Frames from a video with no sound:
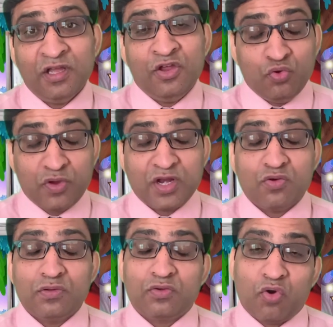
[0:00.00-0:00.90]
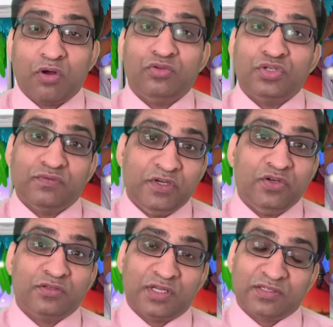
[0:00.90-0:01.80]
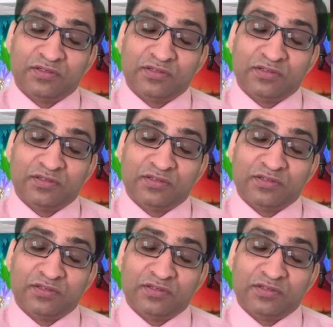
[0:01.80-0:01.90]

You can go through all those videos also.